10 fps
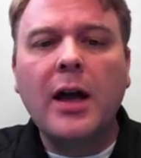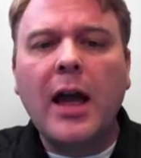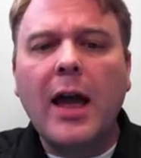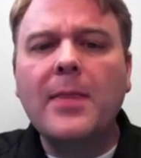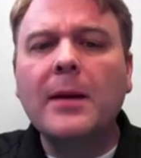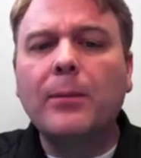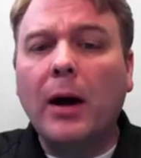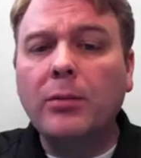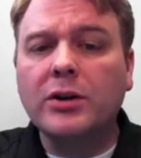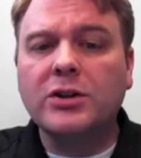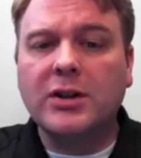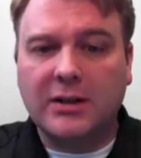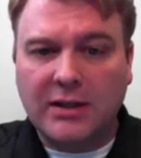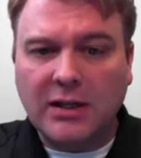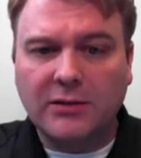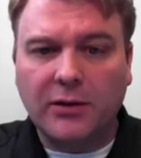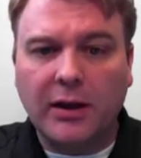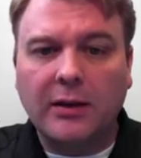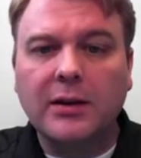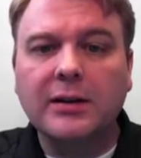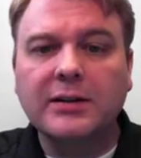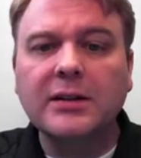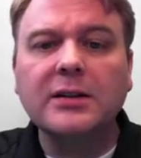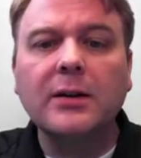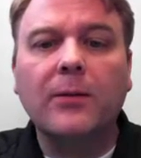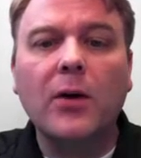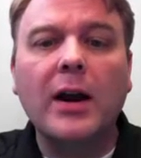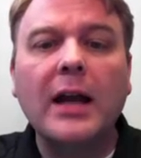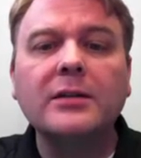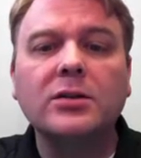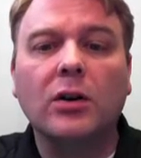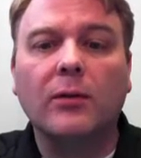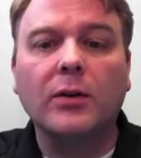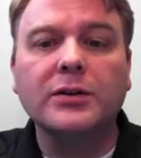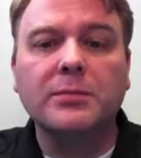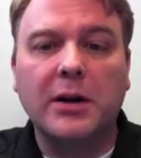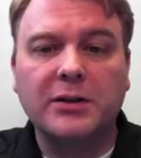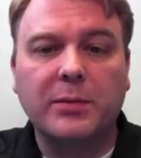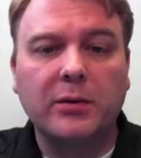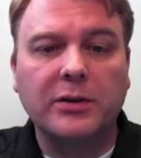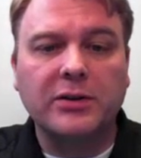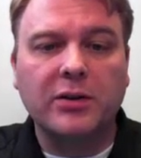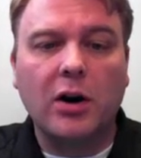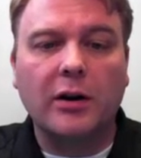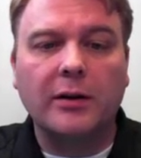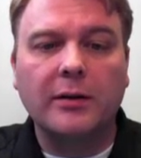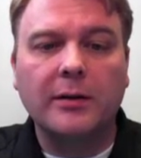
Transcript: and then published successfully, the existing front-end servers must be restarted.